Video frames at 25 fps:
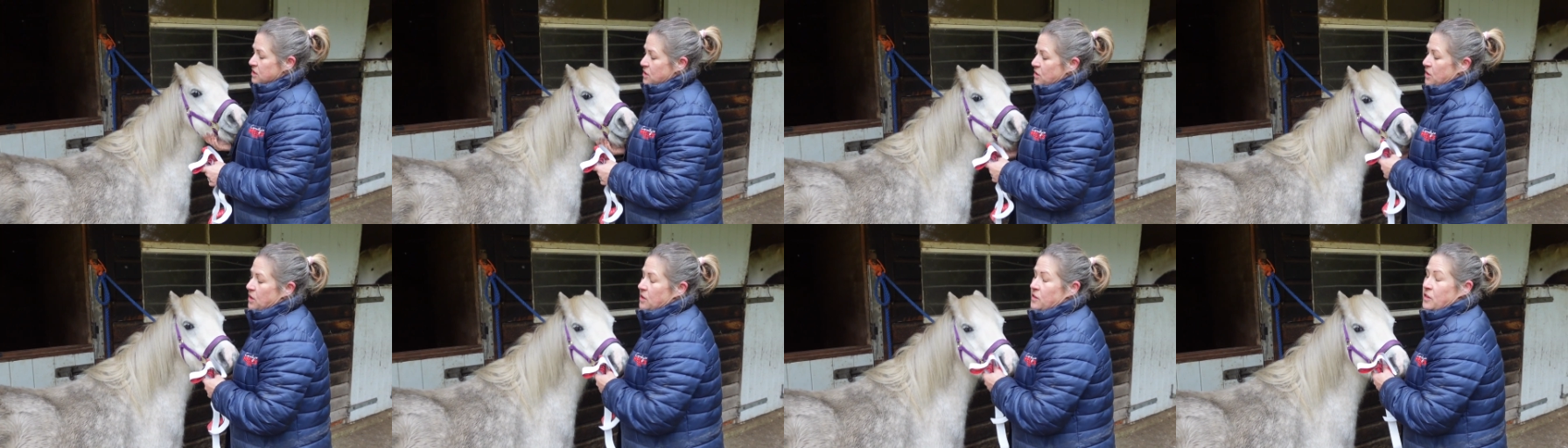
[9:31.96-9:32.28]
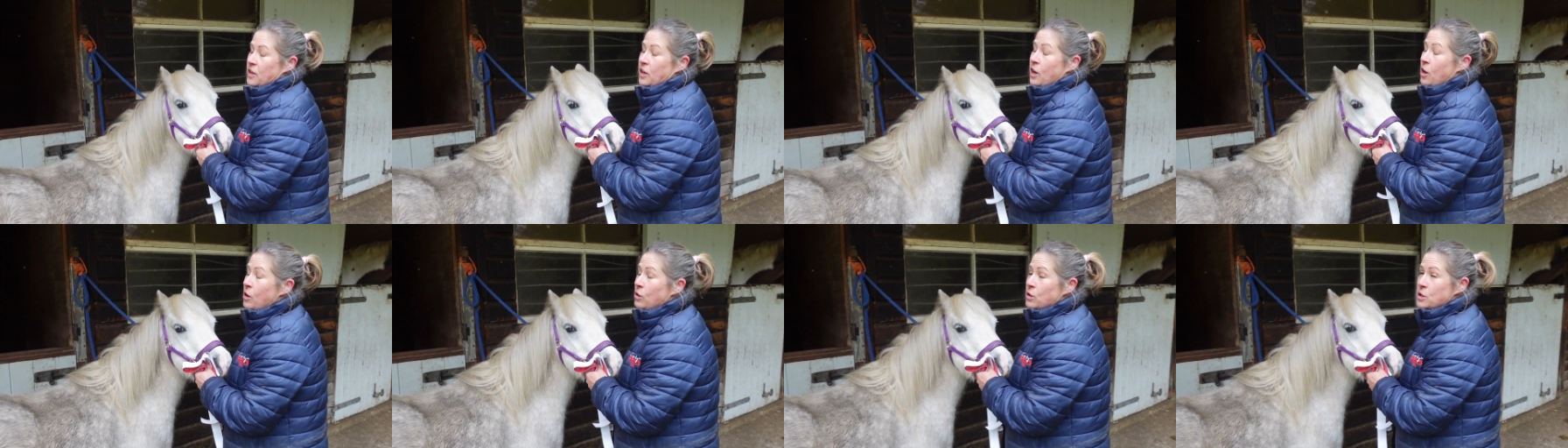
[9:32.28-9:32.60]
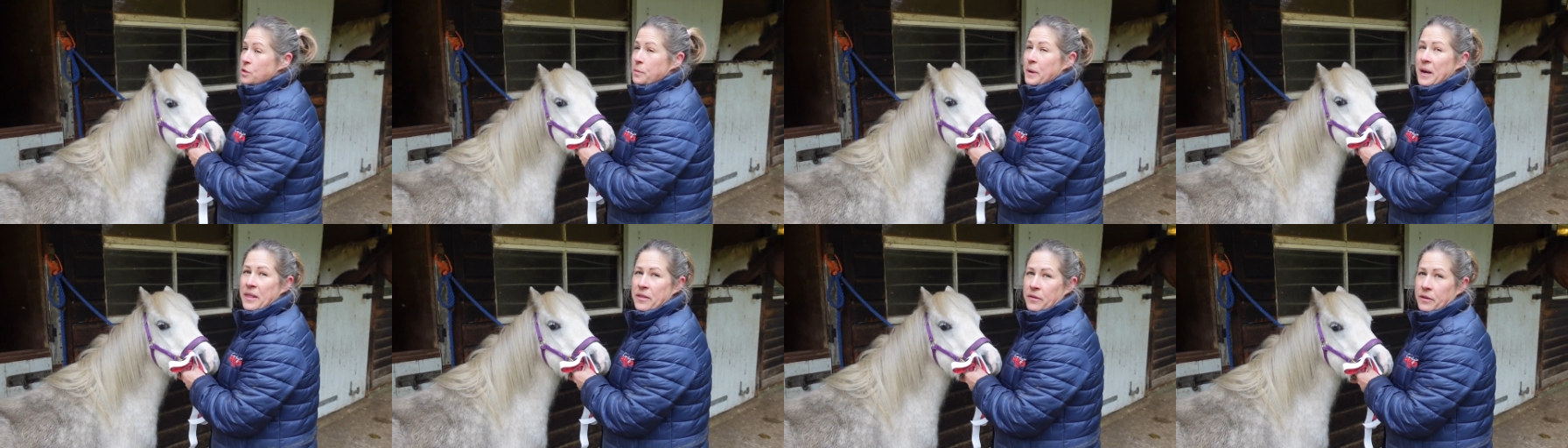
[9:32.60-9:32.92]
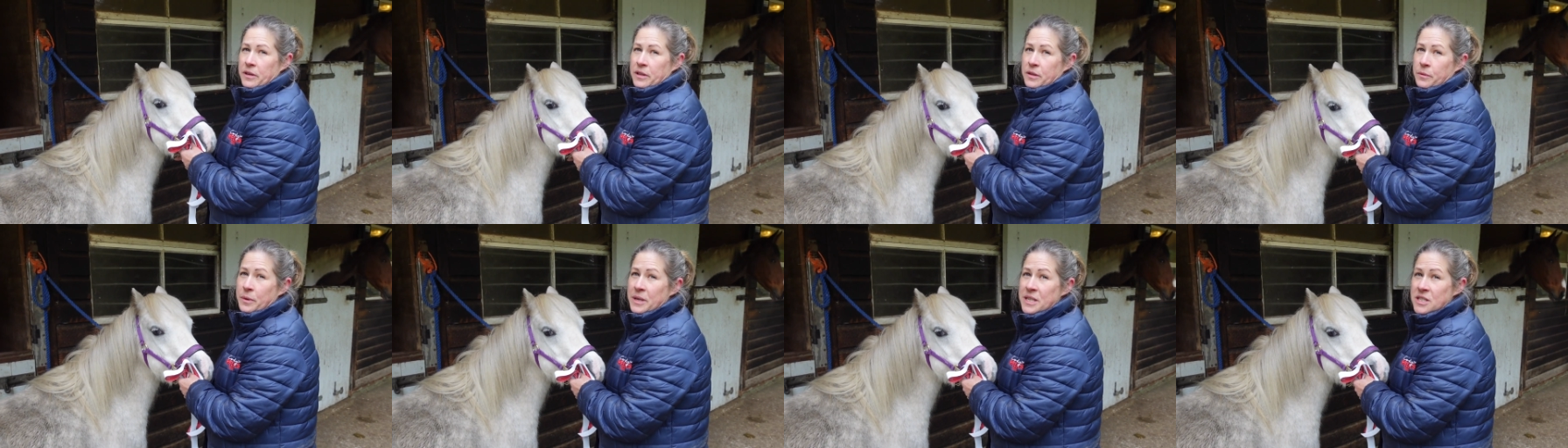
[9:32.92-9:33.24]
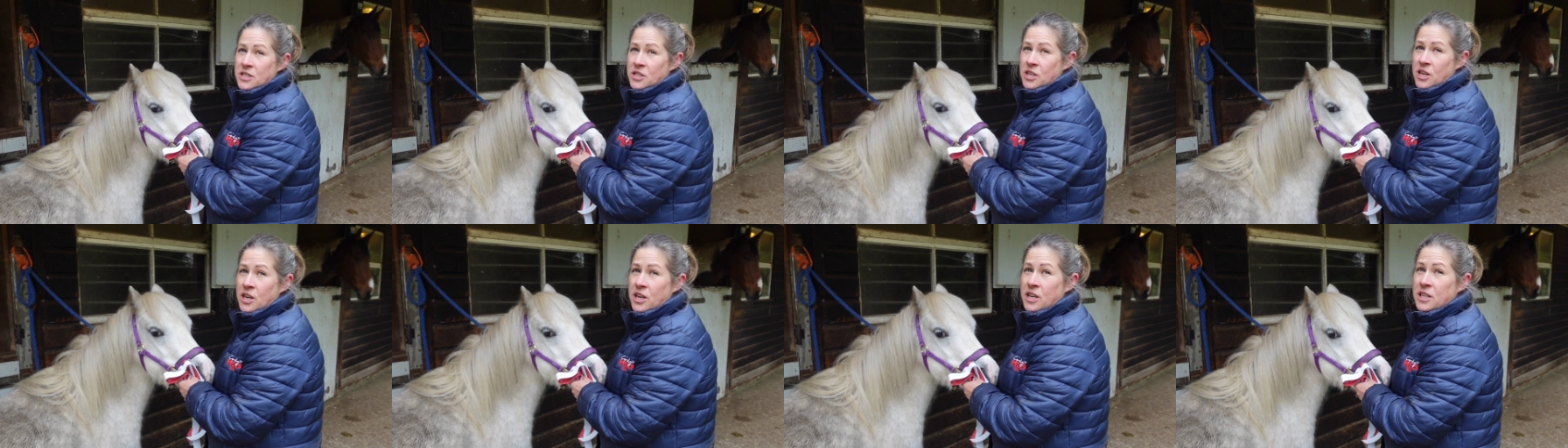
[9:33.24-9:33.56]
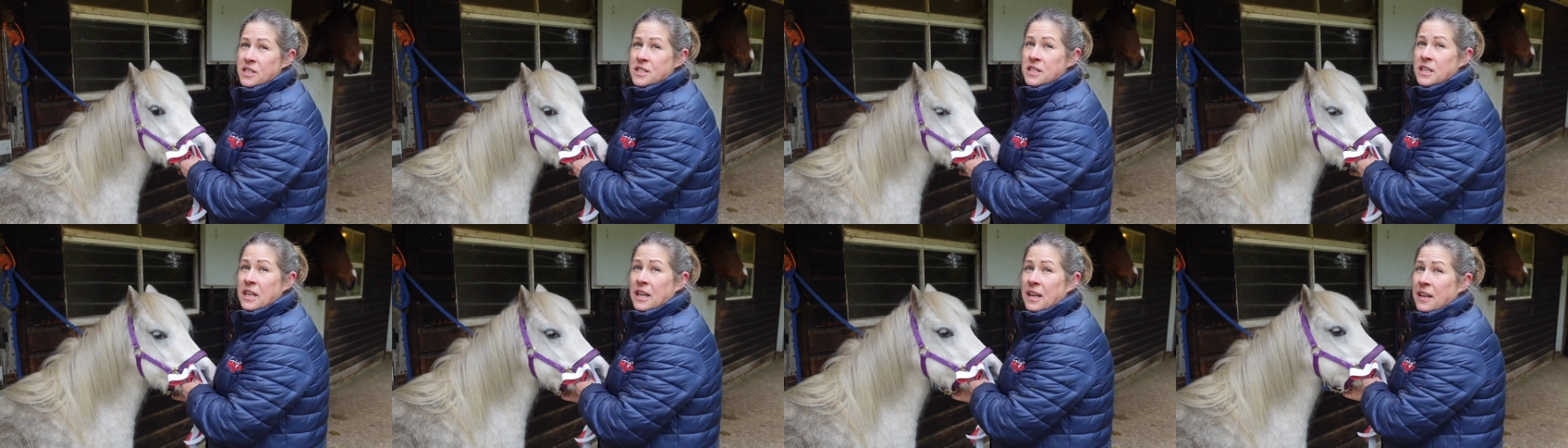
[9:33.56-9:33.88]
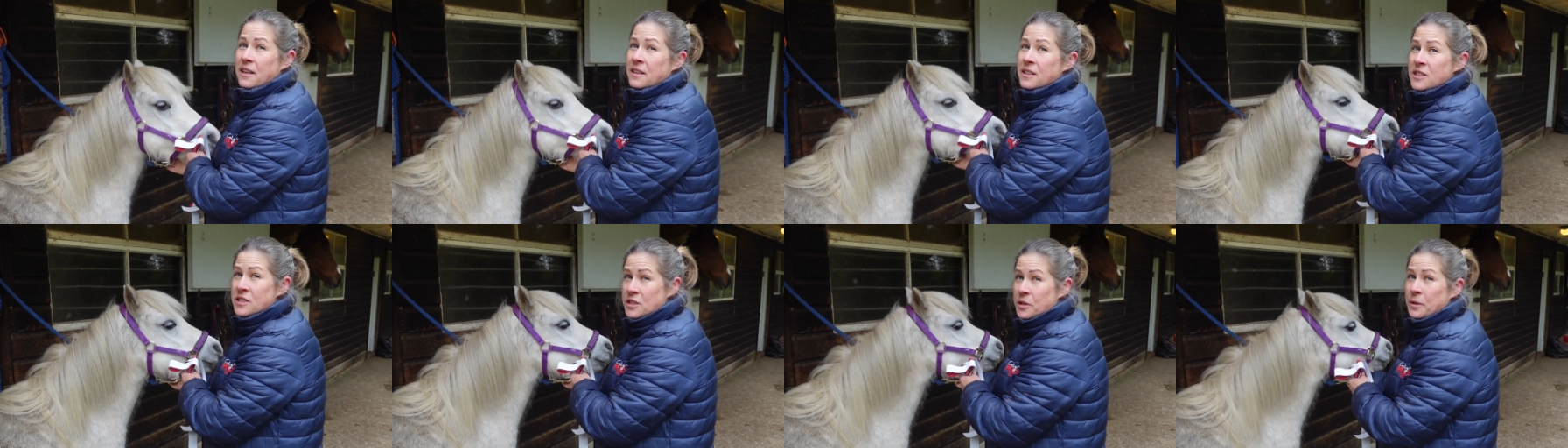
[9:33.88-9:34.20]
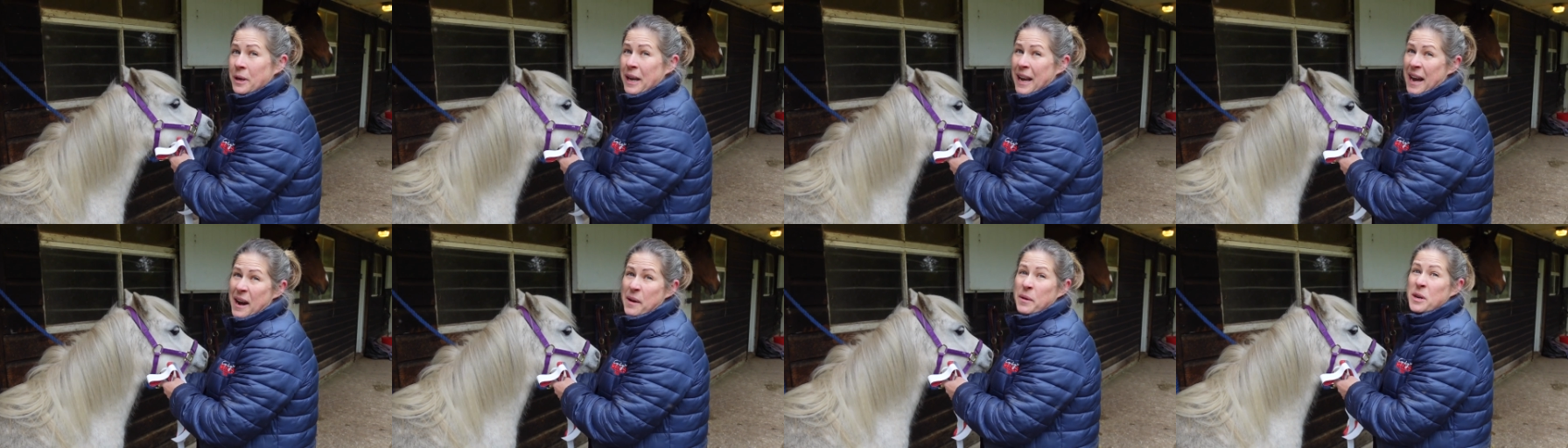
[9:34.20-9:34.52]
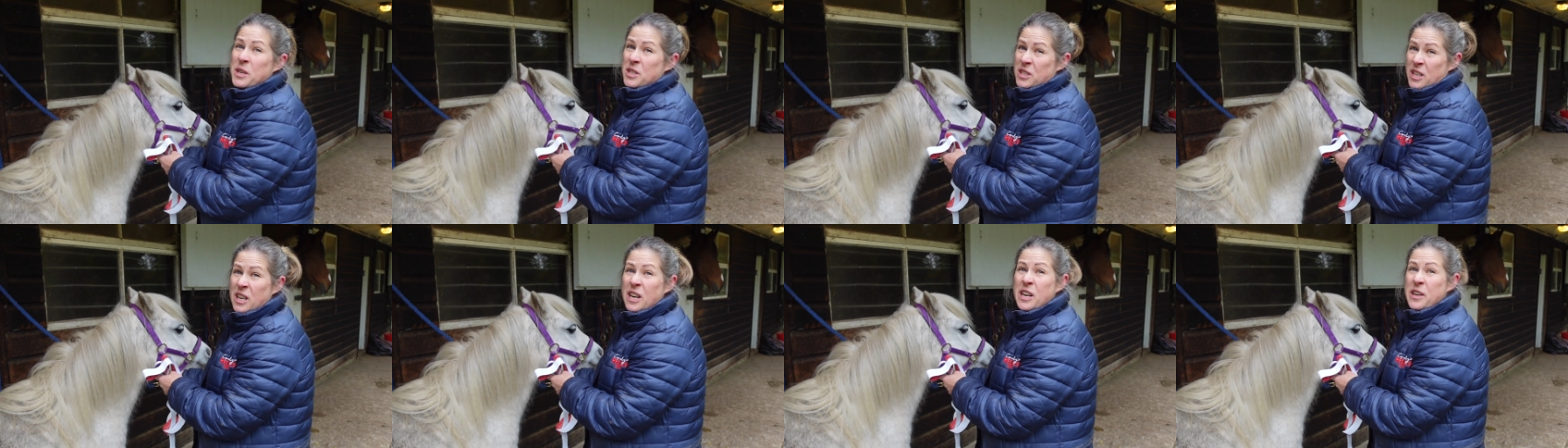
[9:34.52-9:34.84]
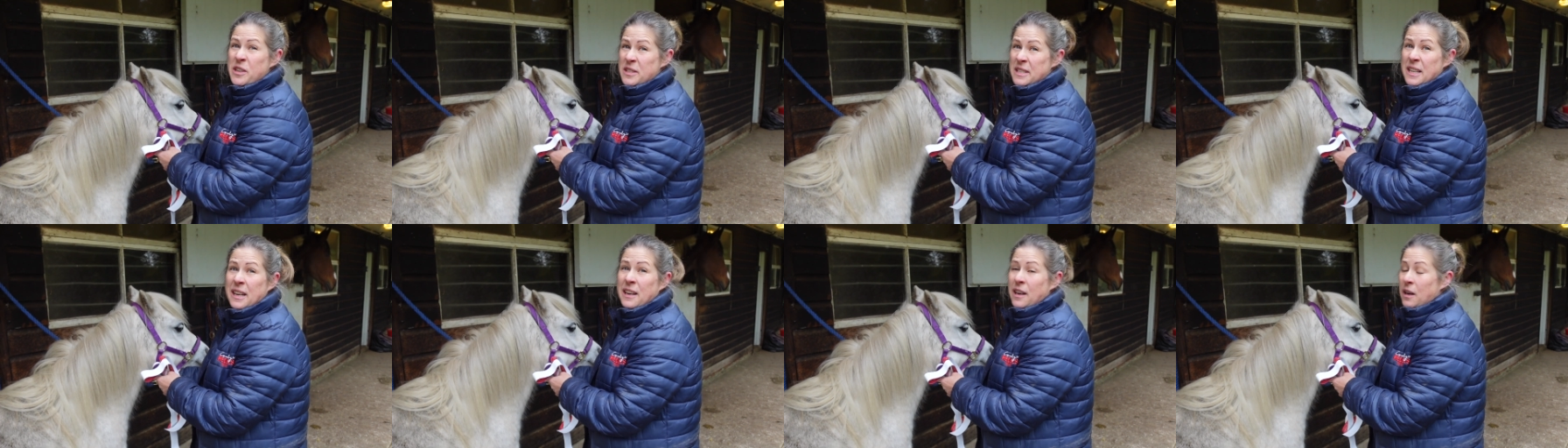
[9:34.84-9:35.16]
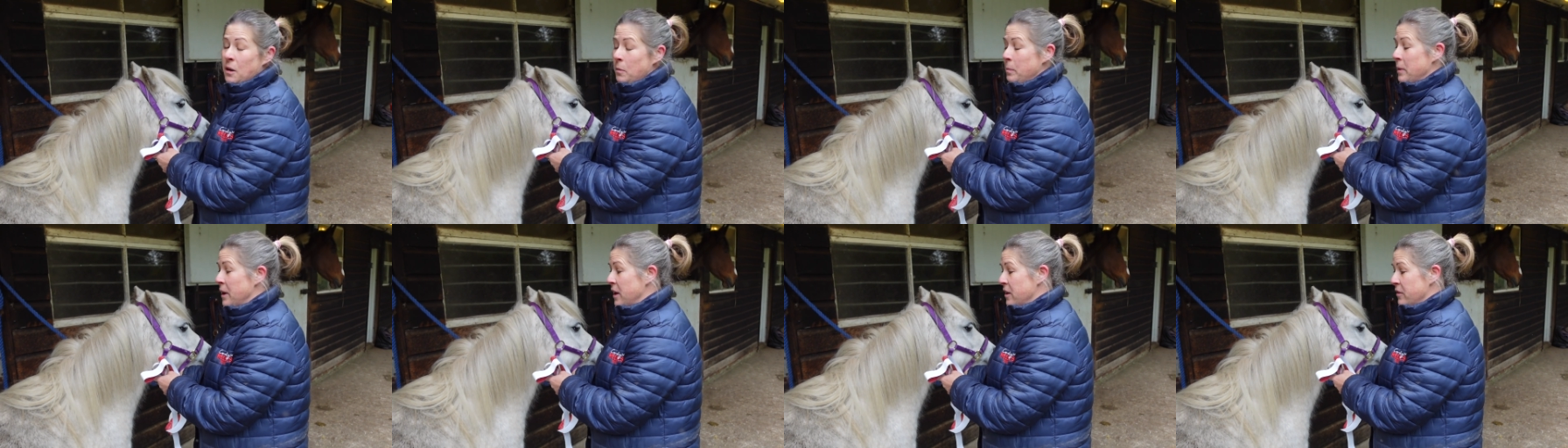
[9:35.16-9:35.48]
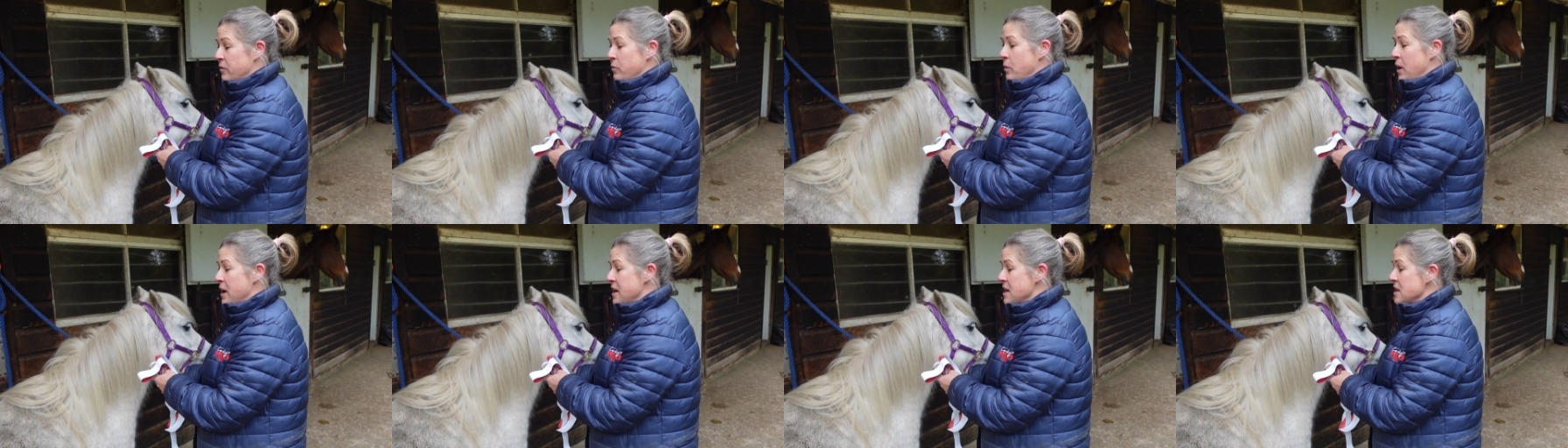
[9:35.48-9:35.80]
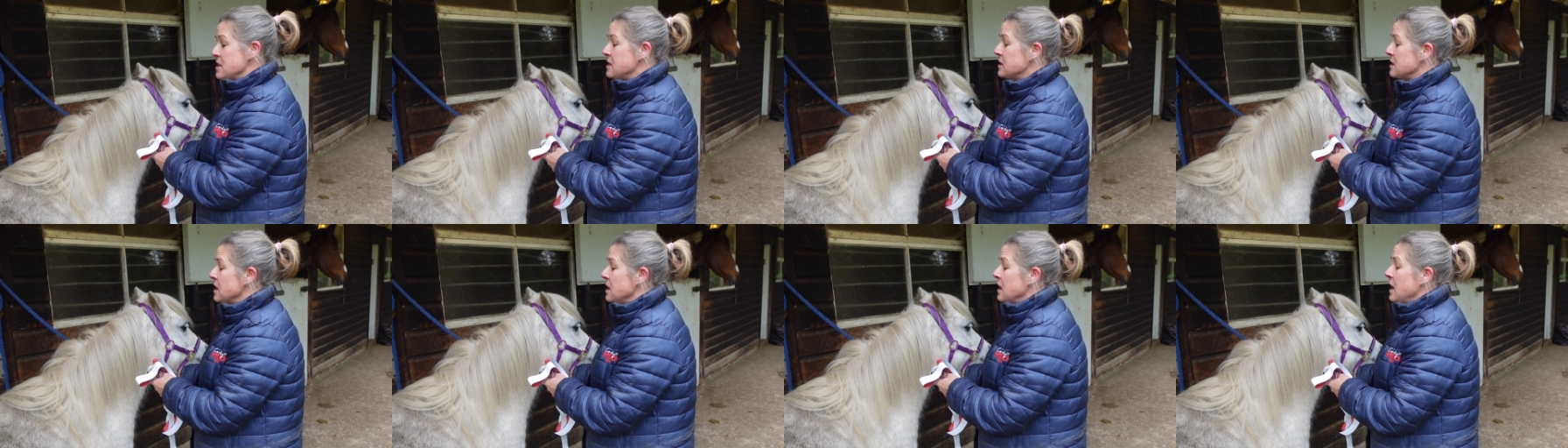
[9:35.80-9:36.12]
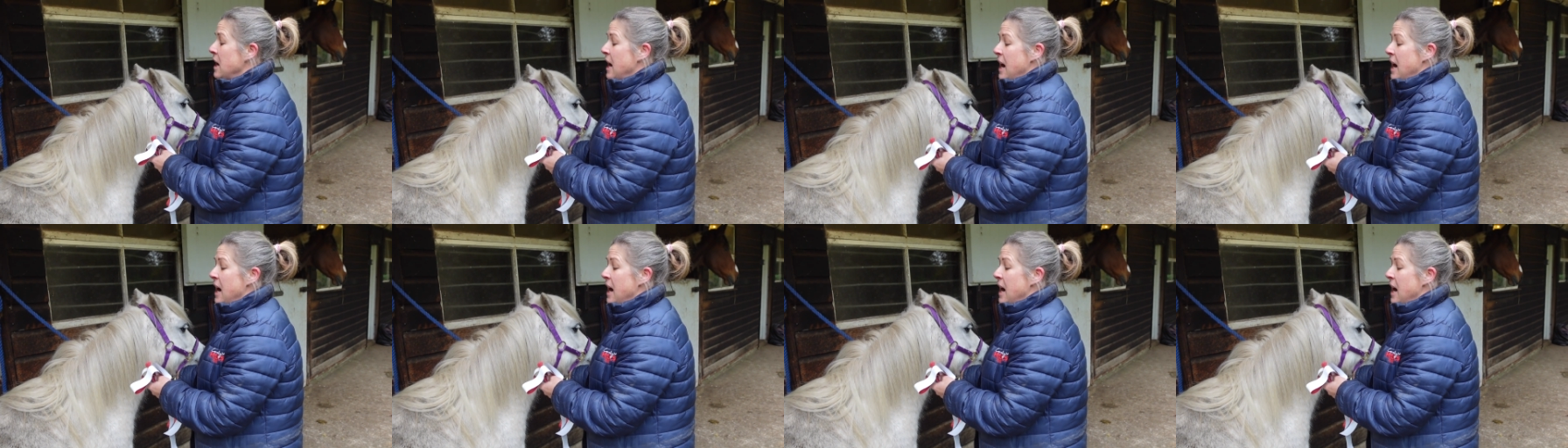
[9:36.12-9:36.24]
the colder weather in the winter to allow her to lose a little bit of weight,